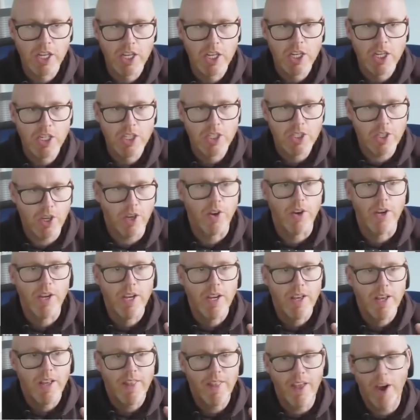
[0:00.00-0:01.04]
So
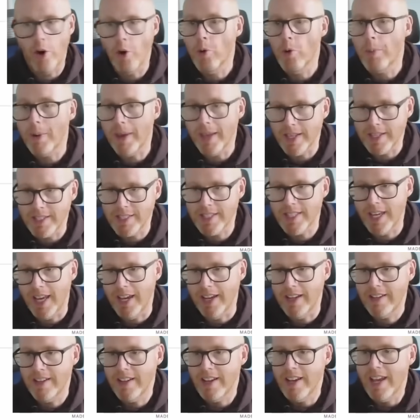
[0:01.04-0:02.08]
that all being
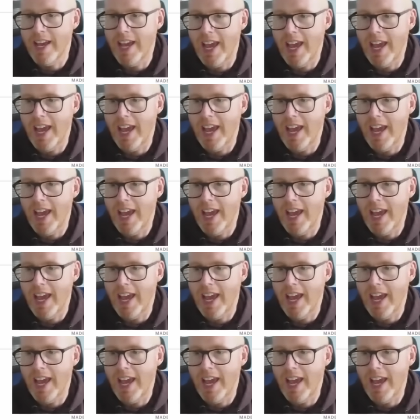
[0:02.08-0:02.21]
said,